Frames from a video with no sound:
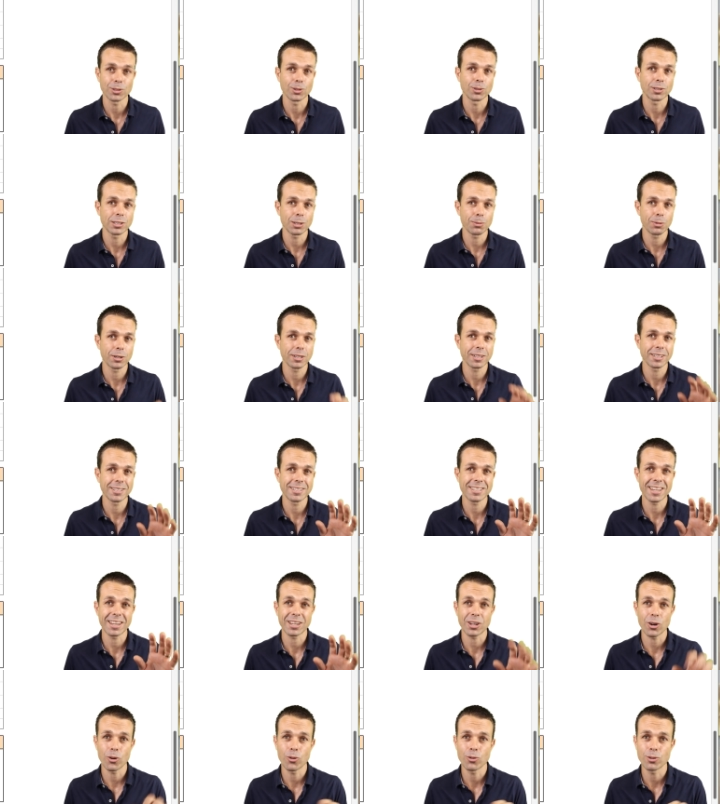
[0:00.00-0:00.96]
So someone can
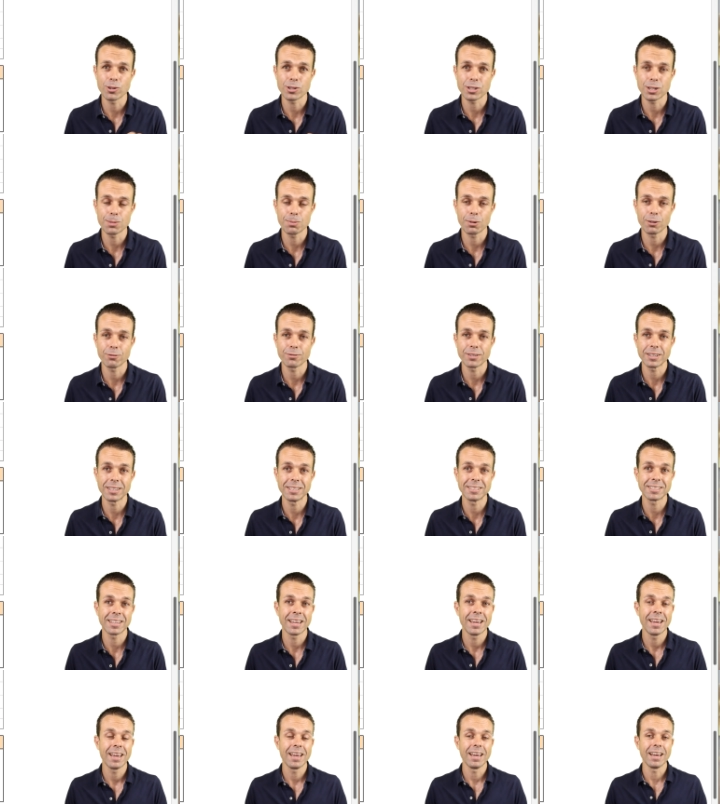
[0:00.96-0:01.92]
take ownership of
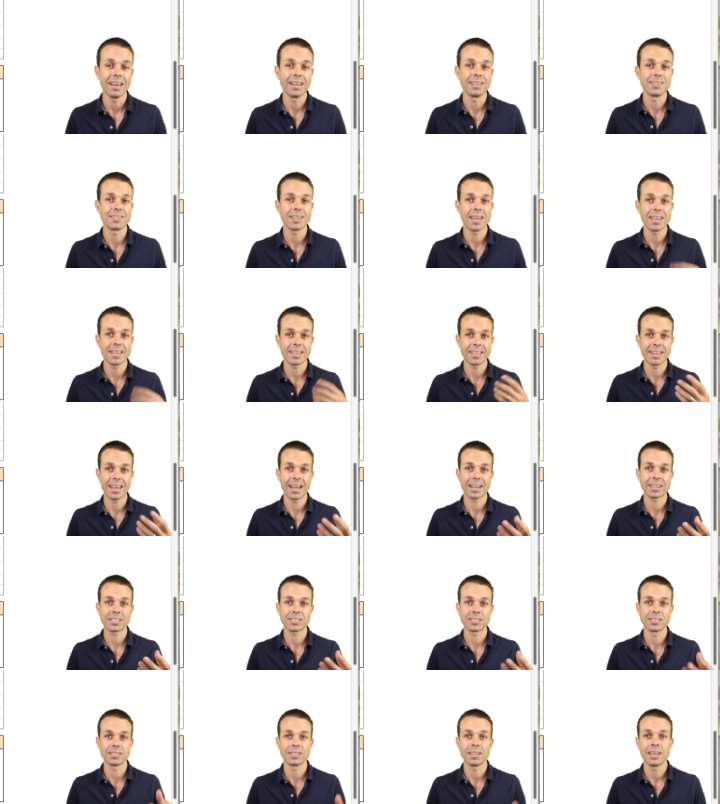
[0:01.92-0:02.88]
these and take an
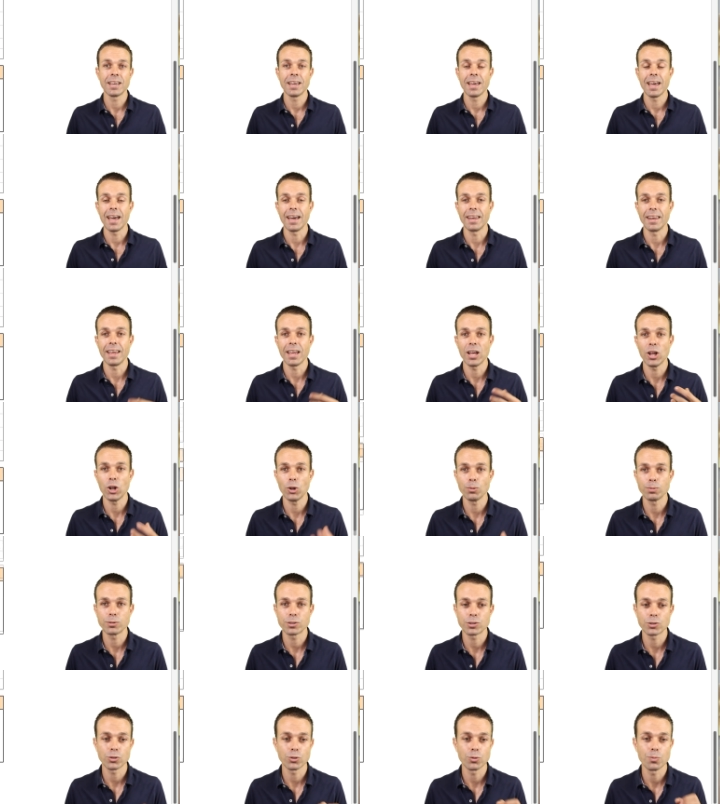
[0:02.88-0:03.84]
action and
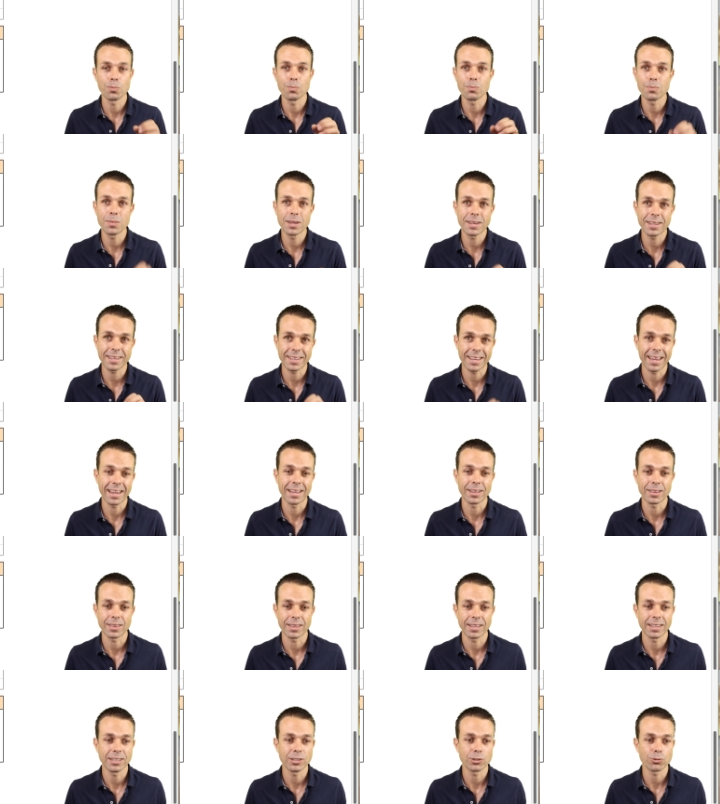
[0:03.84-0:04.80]
help to
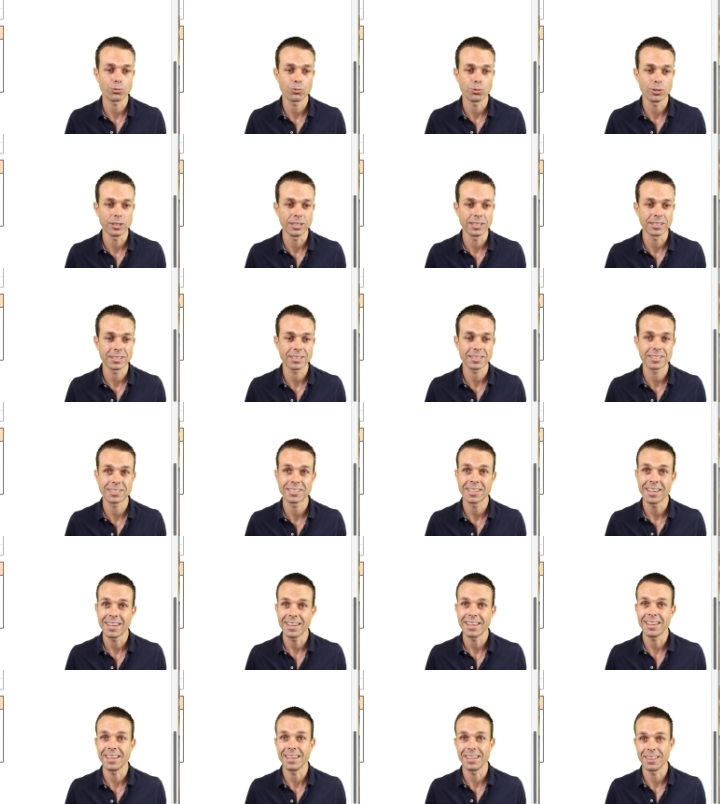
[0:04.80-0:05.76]
mitigate these risks
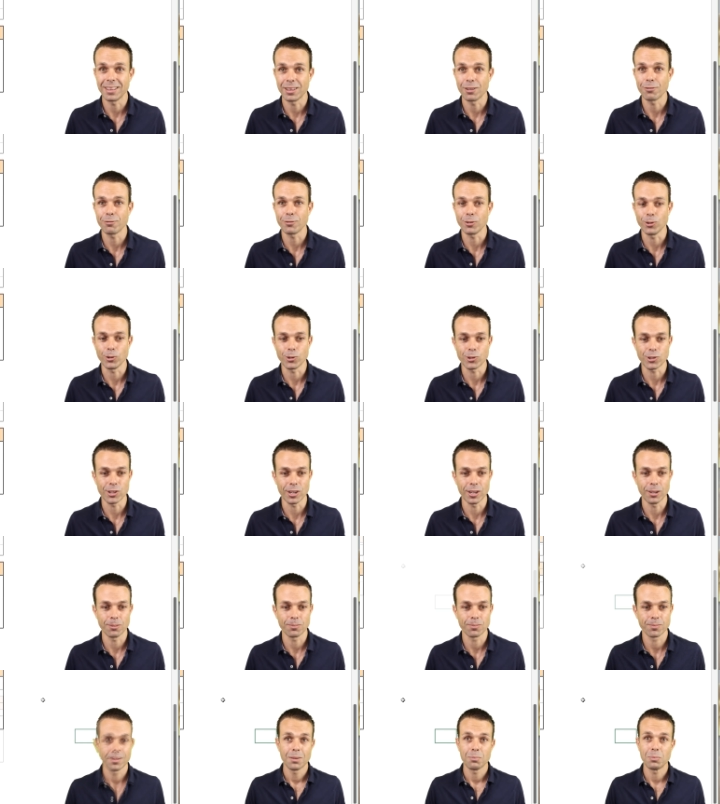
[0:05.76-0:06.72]
in the future.